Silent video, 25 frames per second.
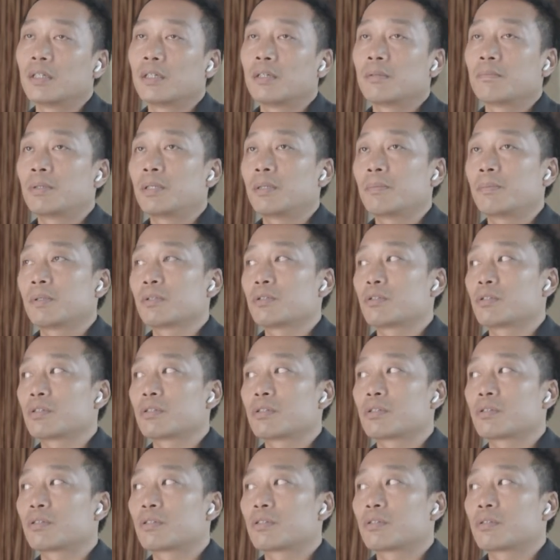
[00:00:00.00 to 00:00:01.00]

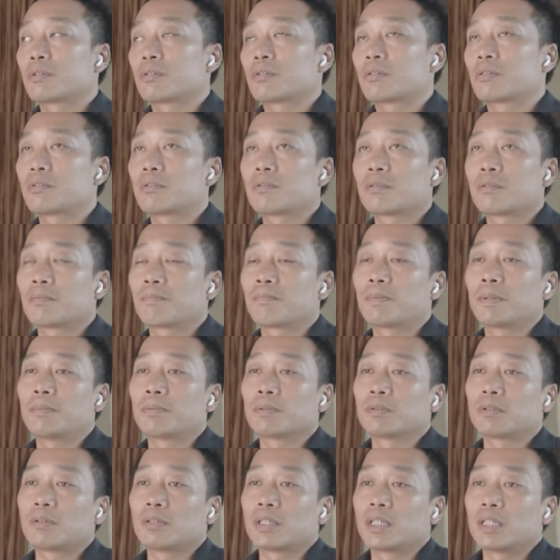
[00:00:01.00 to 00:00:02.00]
People
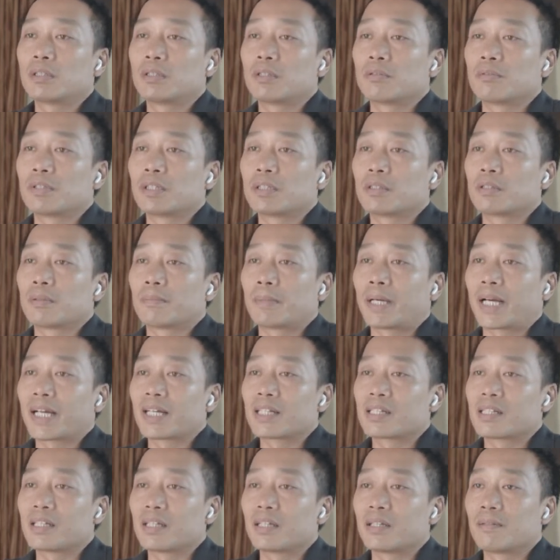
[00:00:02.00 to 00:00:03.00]
don't need to read your
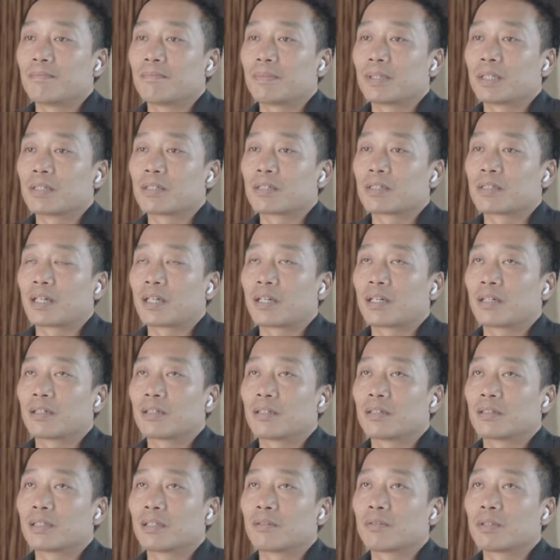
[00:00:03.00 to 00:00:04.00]
magazine because
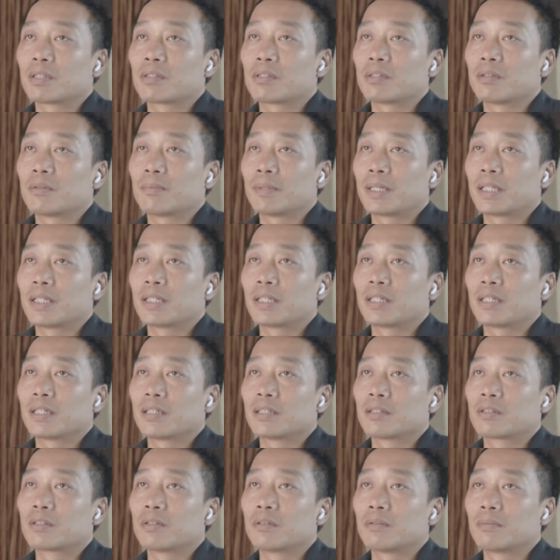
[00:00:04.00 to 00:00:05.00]
like there was so
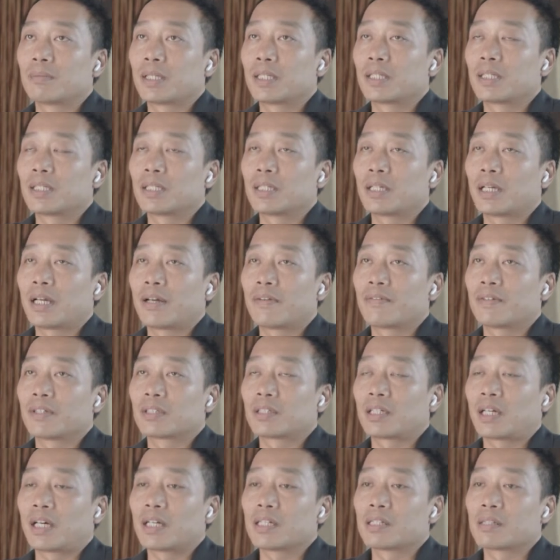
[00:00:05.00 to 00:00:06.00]
many
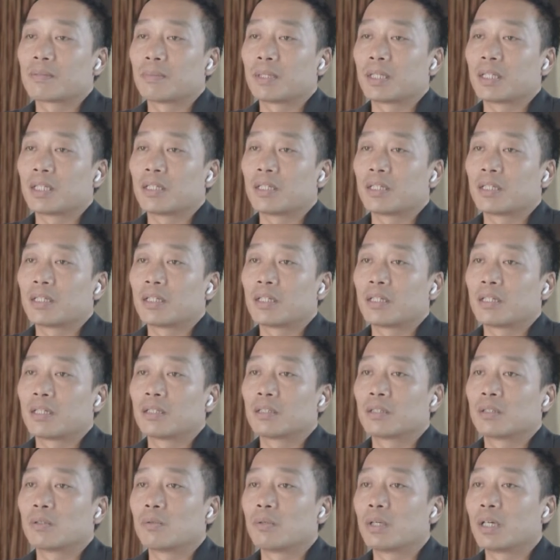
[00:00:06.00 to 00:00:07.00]
advertisement on
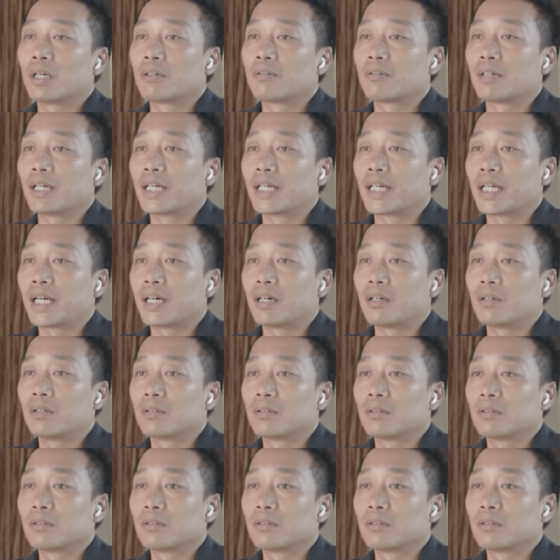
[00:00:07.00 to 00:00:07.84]
the world right now,